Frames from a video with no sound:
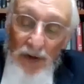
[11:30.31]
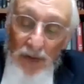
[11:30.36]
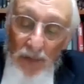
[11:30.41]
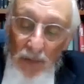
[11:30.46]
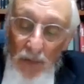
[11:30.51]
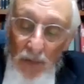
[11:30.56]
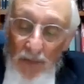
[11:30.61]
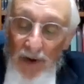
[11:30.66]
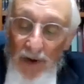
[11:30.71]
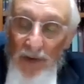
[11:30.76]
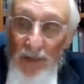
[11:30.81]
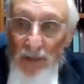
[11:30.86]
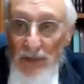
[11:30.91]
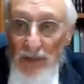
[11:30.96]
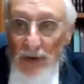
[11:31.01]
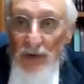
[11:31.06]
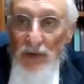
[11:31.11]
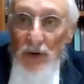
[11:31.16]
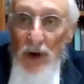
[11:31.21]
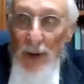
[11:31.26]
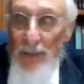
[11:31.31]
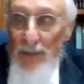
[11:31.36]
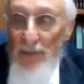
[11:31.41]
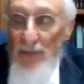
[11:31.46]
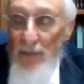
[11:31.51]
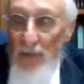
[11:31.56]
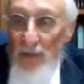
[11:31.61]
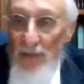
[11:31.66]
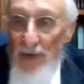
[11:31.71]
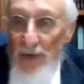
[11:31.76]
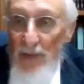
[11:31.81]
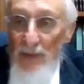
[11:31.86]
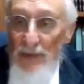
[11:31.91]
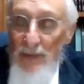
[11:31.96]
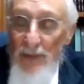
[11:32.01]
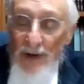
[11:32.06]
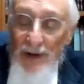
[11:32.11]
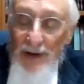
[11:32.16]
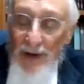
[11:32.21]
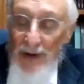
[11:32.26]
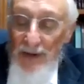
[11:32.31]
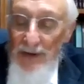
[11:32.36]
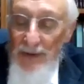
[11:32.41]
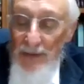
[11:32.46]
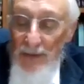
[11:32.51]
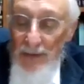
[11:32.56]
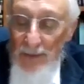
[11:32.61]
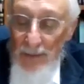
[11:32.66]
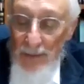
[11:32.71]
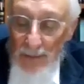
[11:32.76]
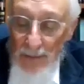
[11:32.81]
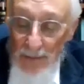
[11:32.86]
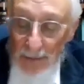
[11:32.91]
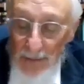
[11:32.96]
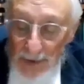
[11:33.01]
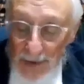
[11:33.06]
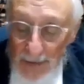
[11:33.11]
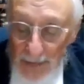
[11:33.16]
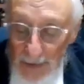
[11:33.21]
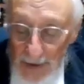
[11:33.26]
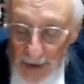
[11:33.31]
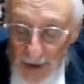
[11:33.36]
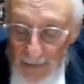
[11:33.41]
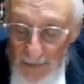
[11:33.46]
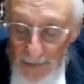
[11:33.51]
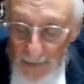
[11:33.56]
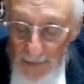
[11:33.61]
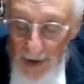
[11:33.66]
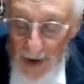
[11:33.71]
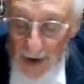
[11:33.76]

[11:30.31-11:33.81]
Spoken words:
Ruvain, the tribe of Ruvain, was right next to Shevet Levi.